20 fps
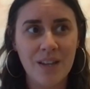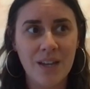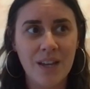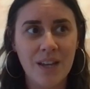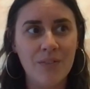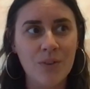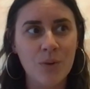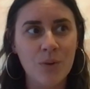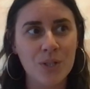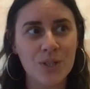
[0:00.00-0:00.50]

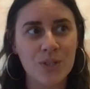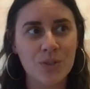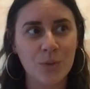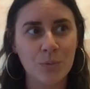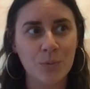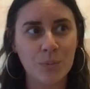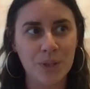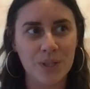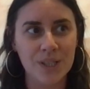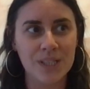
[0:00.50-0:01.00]
everyone sort
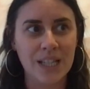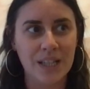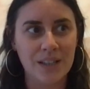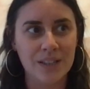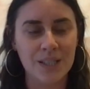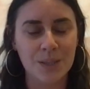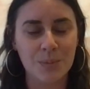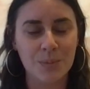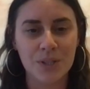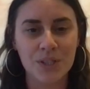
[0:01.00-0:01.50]
of puts out
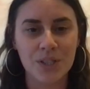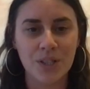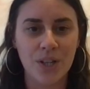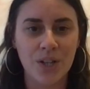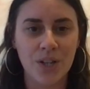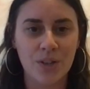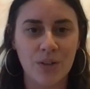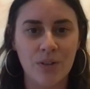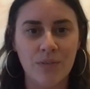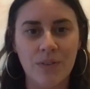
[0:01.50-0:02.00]
this
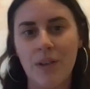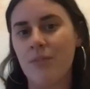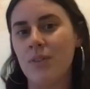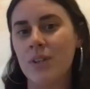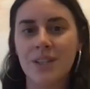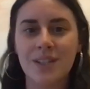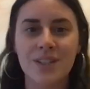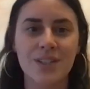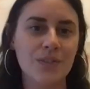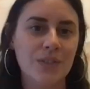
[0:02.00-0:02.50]
persona of
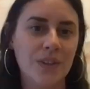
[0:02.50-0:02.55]
everything's